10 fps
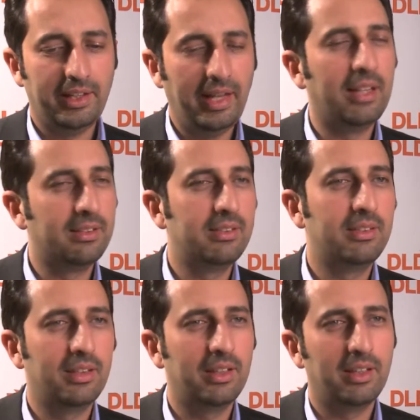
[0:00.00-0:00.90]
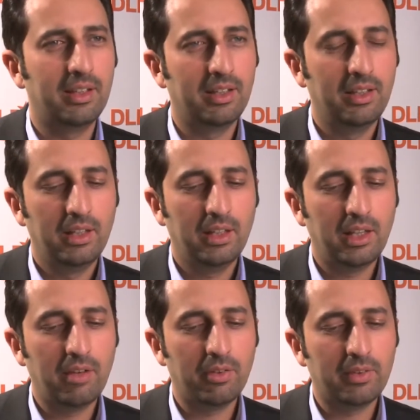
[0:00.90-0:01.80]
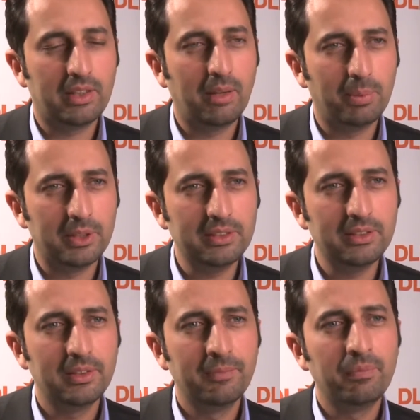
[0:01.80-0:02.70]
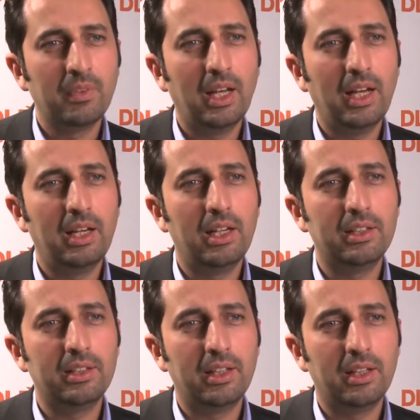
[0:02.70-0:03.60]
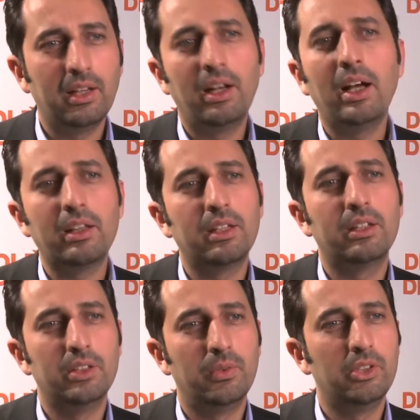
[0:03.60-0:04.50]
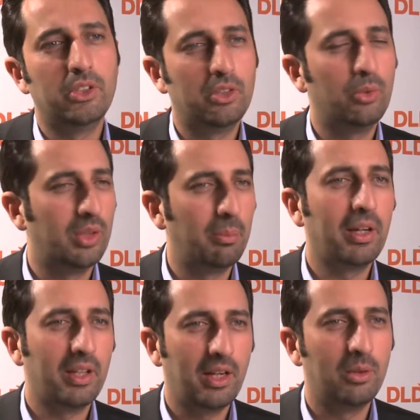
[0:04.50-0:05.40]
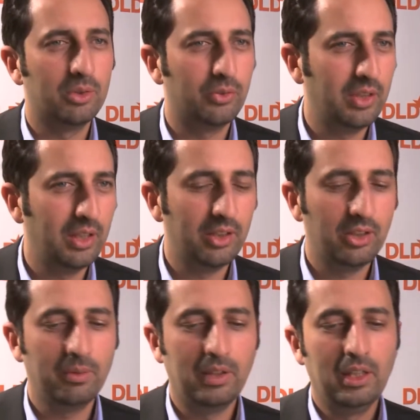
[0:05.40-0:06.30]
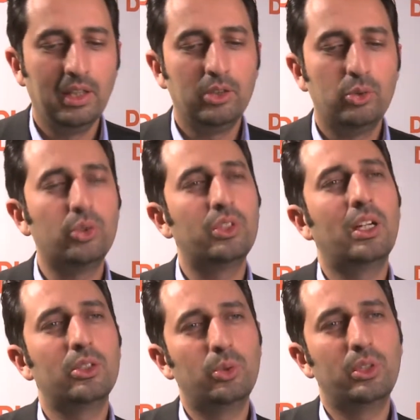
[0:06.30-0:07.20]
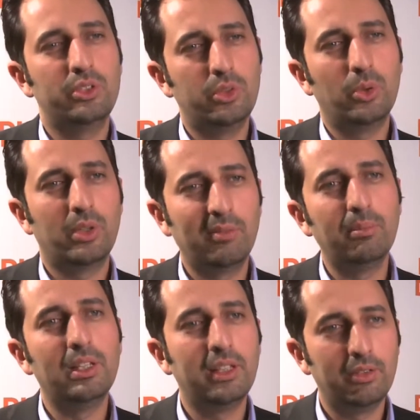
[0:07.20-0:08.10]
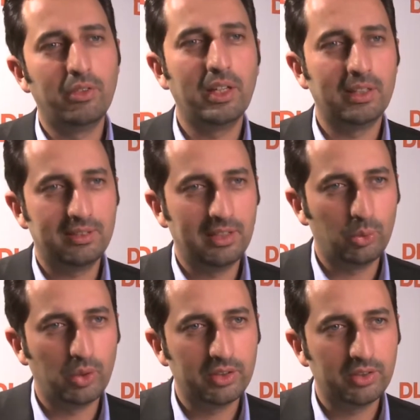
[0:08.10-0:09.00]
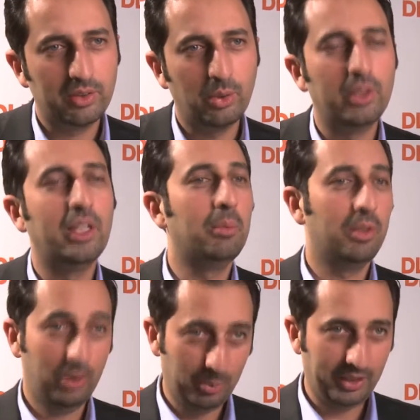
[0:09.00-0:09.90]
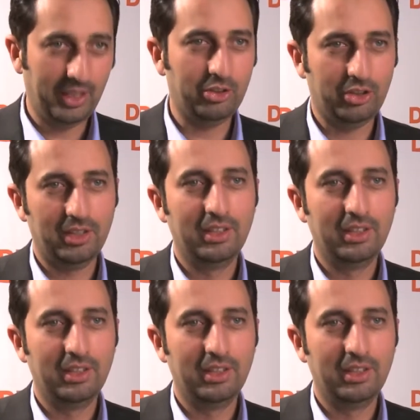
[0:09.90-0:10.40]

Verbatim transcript: ex-government companies and other individuals with the background of telecom, to start to restore and building various networks to enable communication.